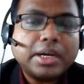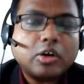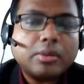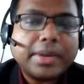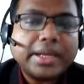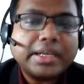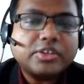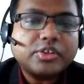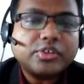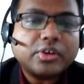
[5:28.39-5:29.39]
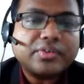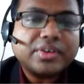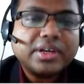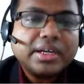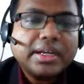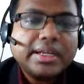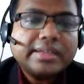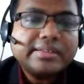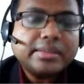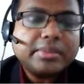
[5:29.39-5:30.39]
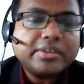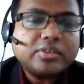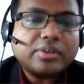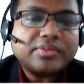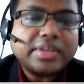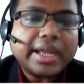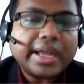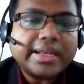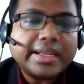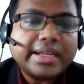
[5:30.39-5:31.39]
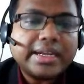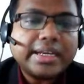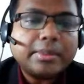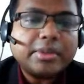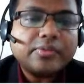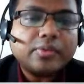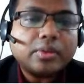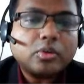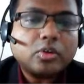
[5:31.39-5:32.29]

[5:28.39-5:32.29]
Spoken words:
compilations of estimates of the aggregate damage from